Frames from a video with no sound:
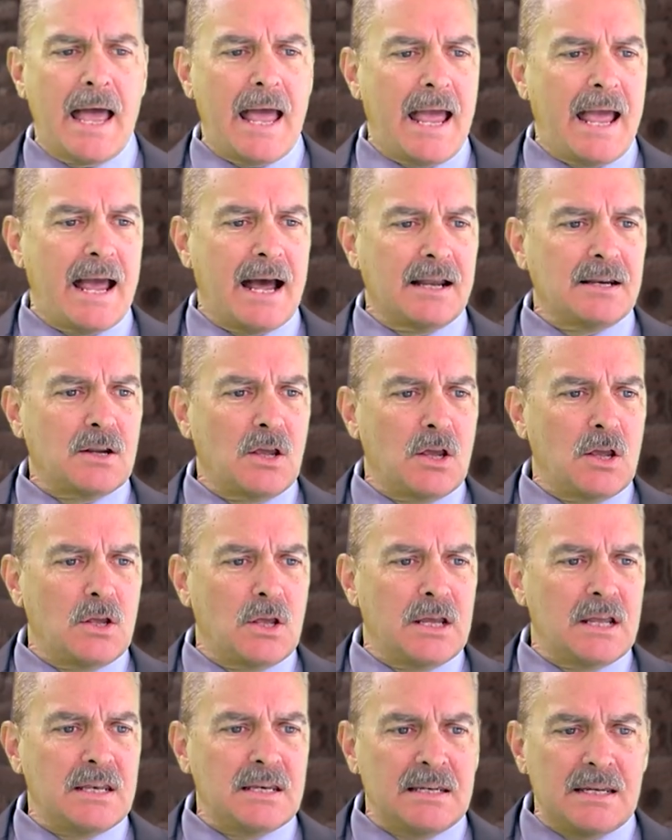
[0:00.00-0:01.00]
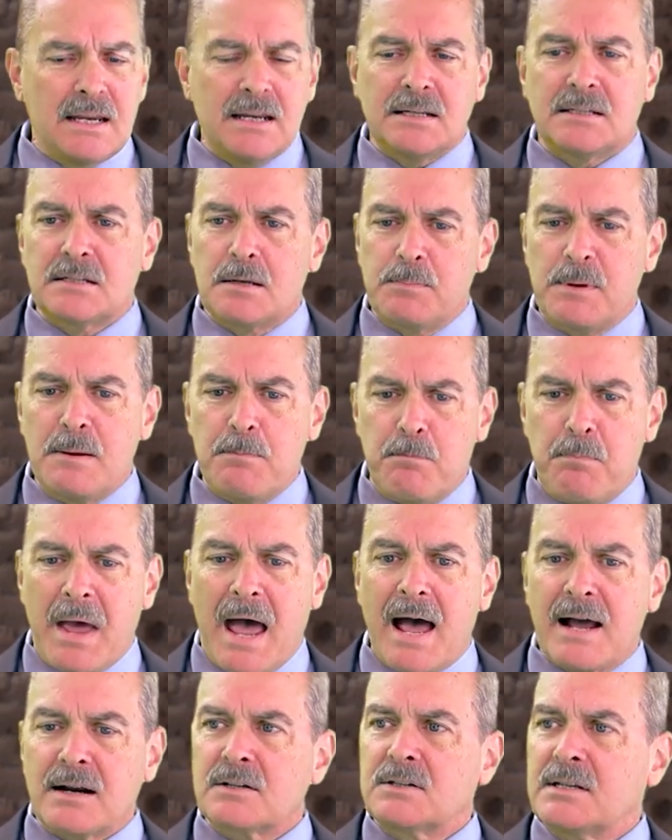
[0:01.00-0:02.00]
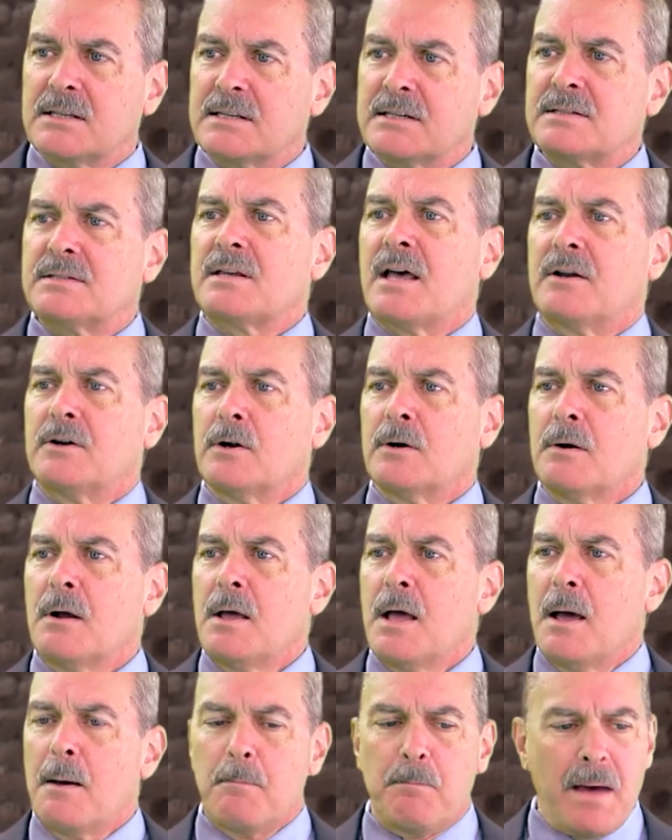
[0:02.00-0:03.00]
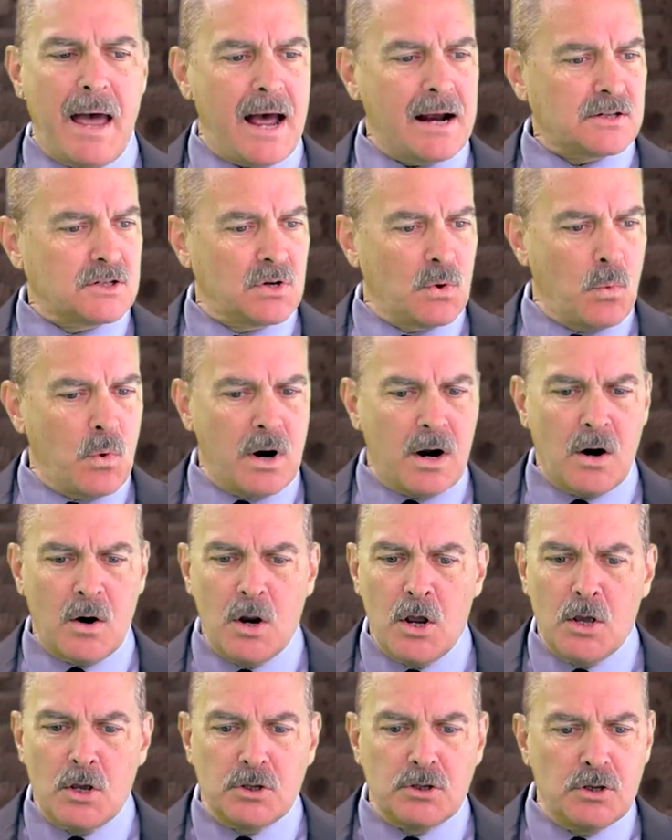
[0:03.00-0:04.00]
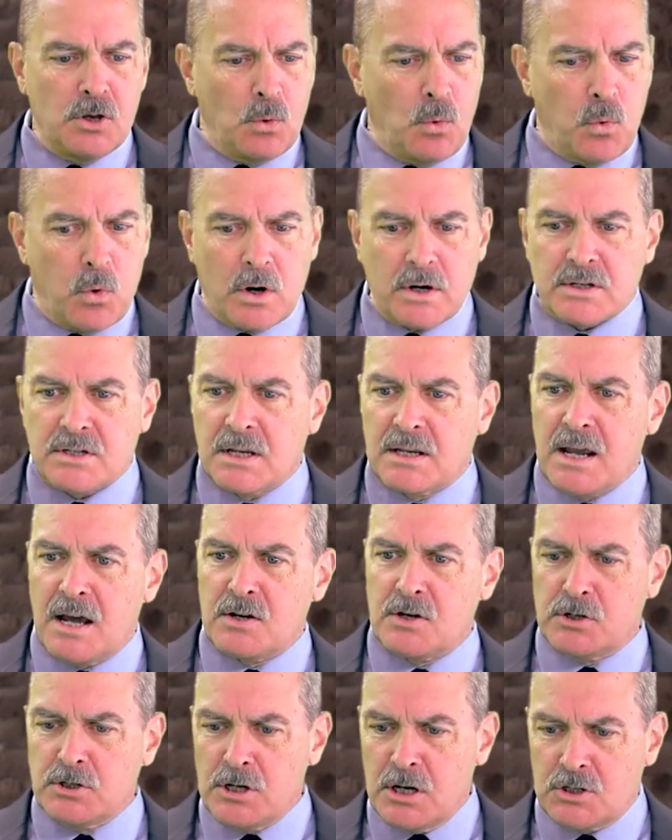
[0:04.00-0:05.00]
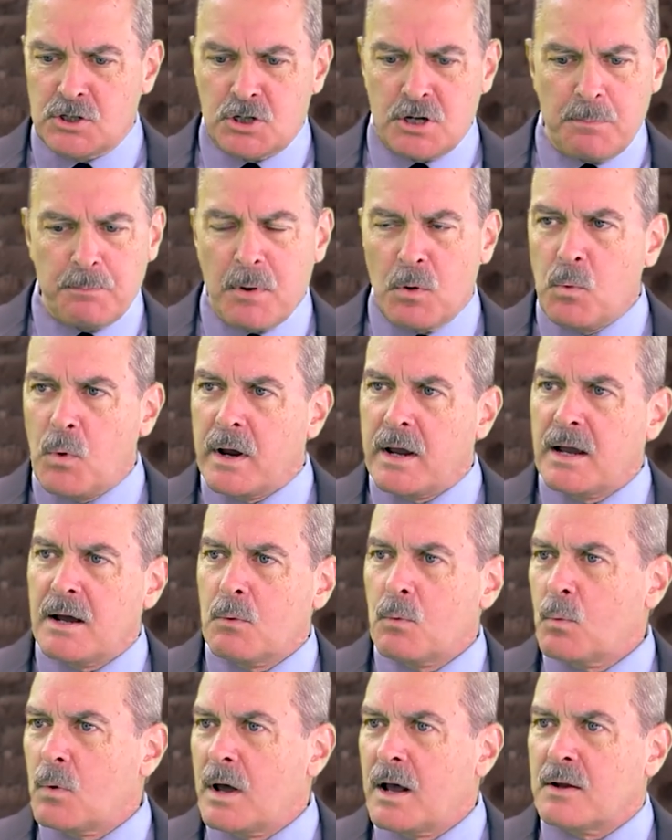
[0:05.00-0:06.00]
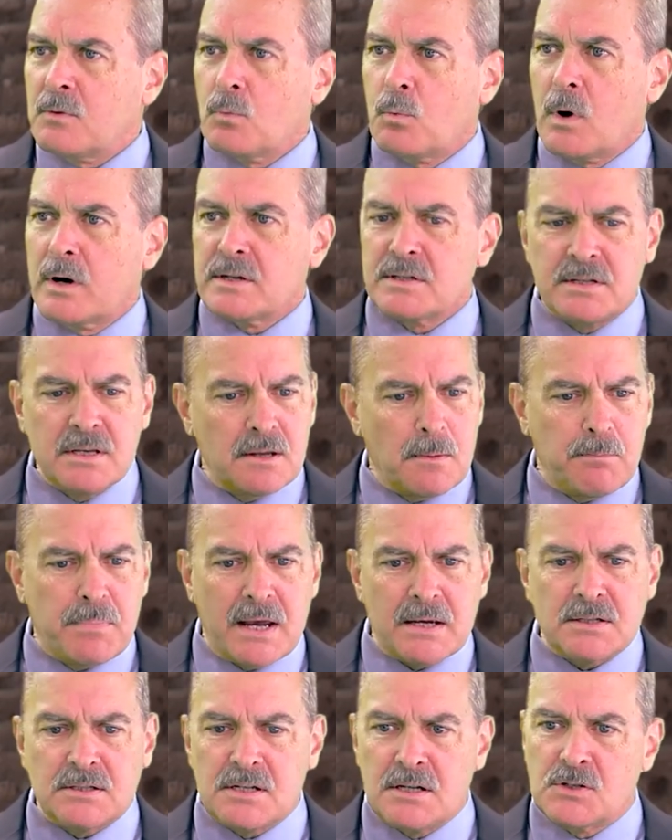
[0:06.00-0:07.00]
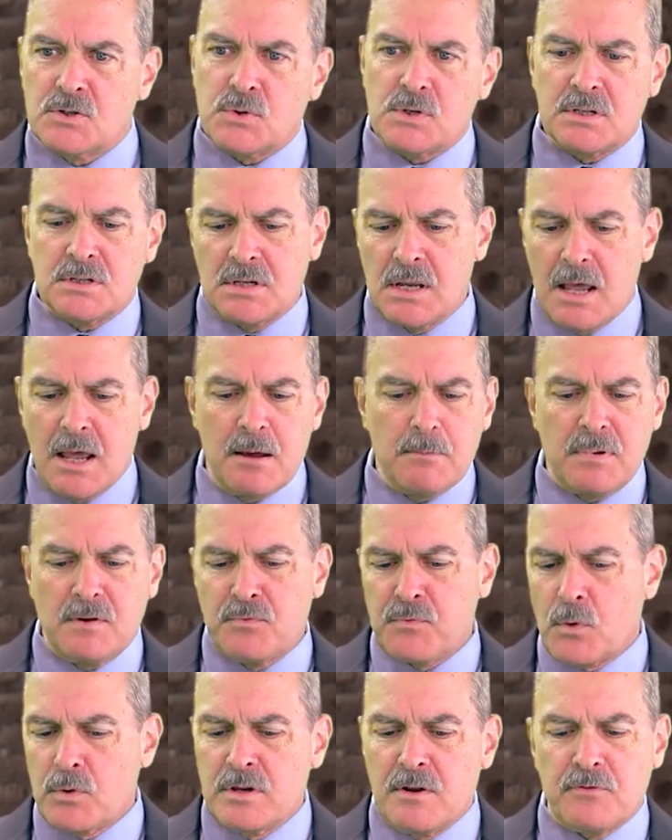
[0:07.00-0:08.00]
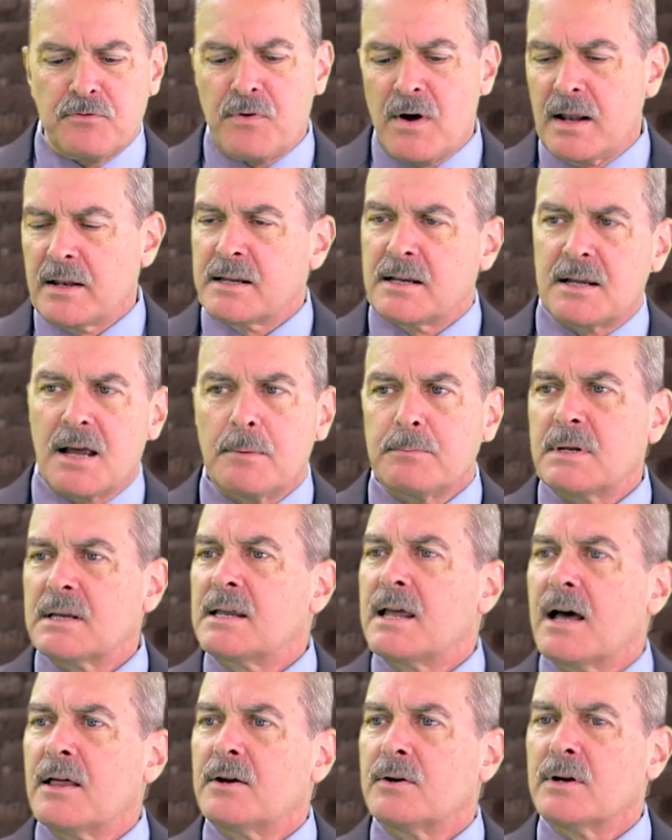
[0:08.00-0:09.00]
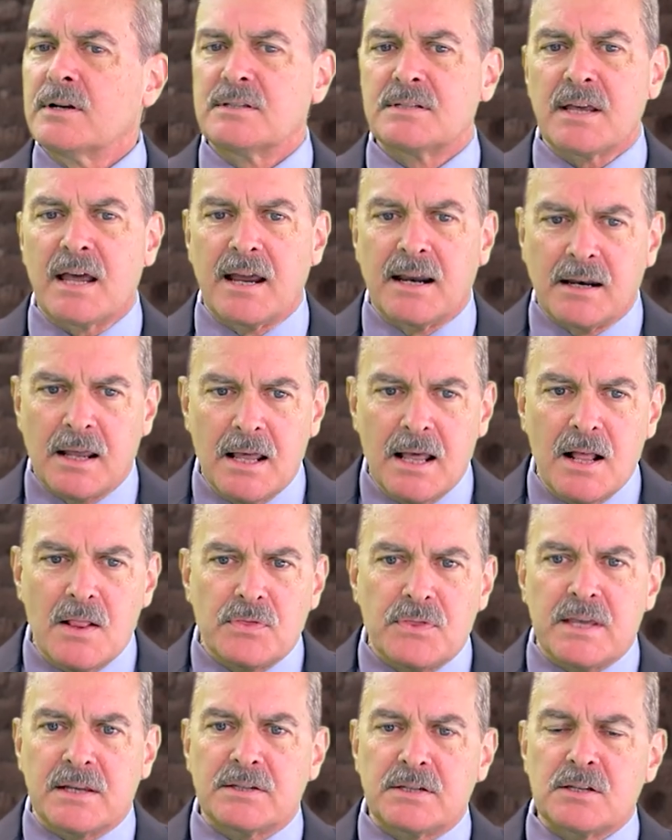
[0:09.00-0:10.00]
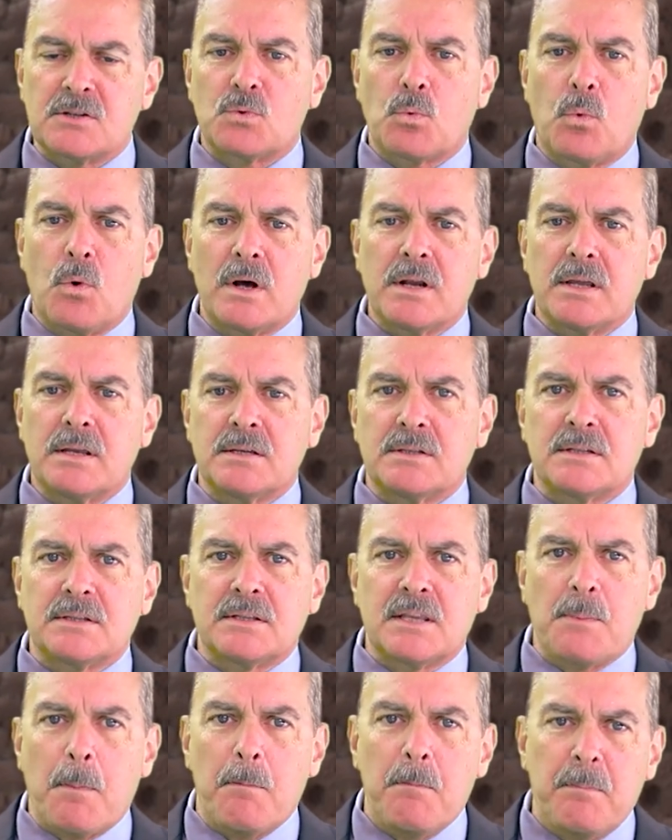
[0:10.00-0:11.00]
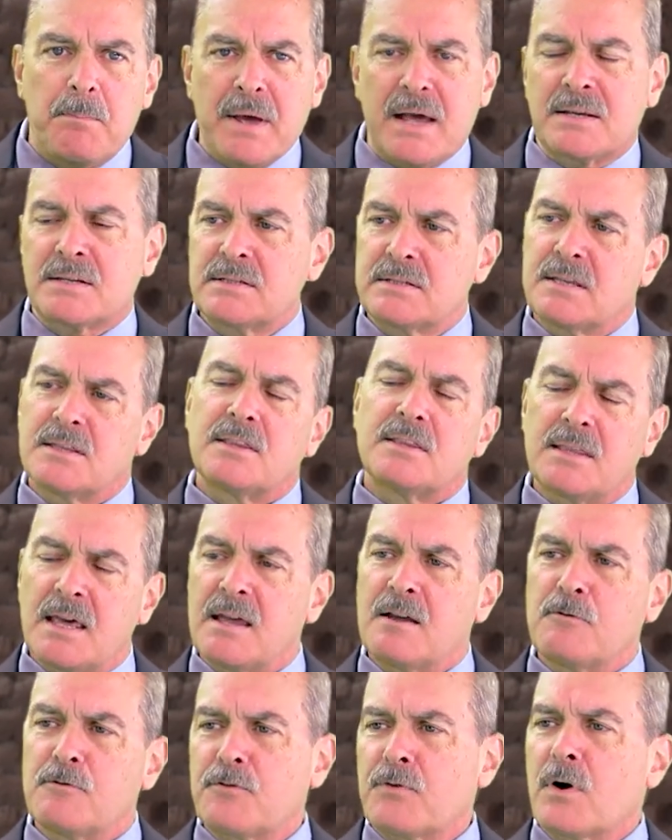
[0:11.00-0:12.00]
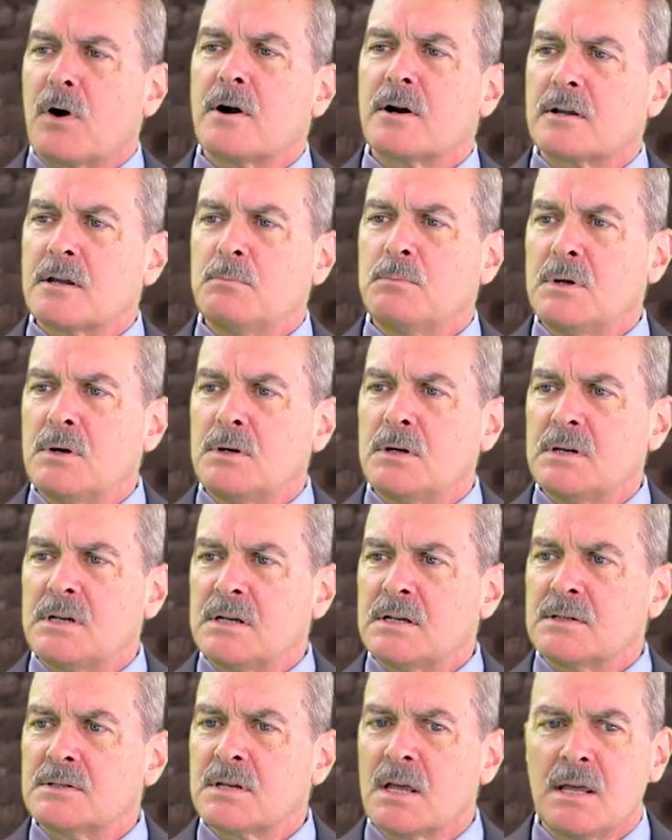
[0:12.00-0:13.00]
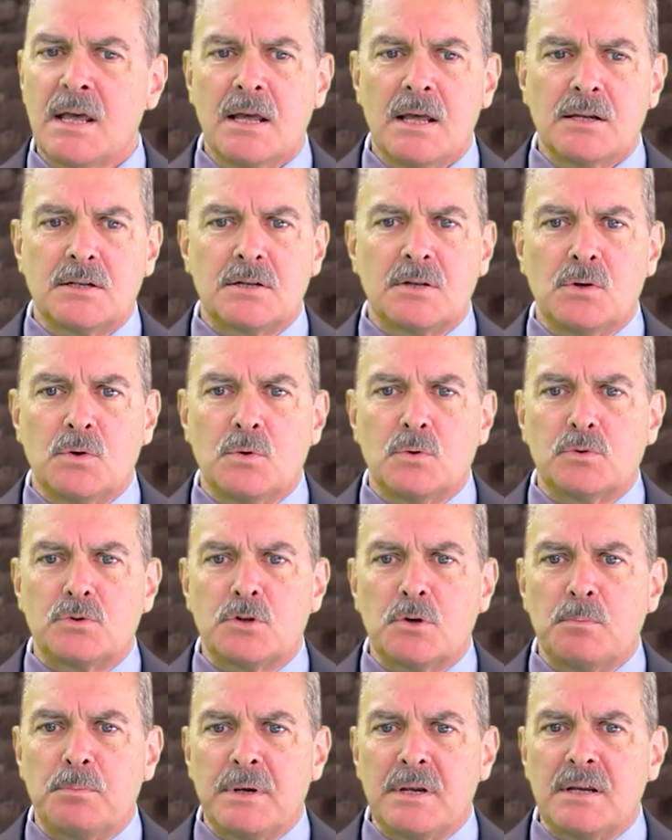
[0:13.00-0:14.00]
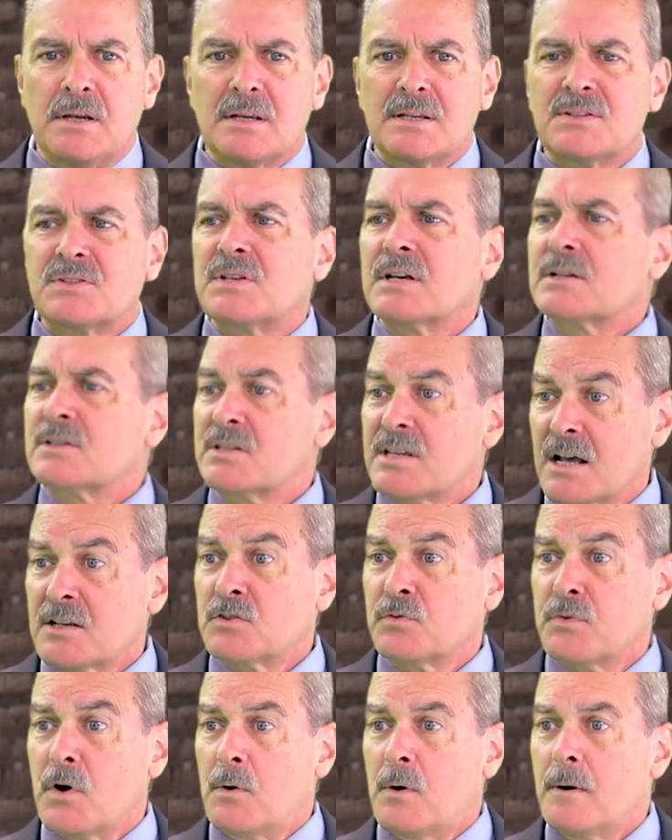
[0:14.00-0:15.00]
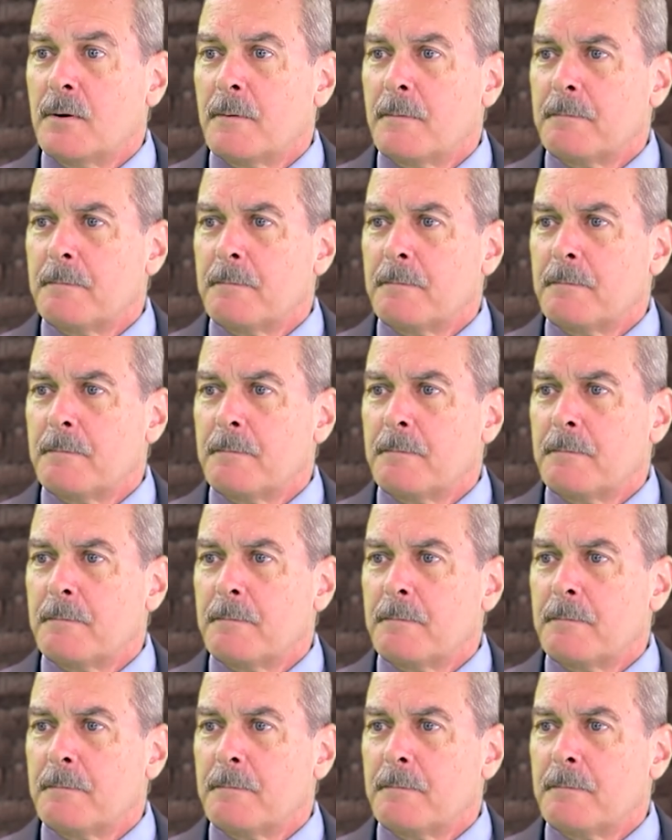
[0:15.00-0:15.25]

And it needs to be back to the center, back to where you work together, you chip away at what is in the best interest before you finally come together and saying, this is what is the best thing for our communities to be successful.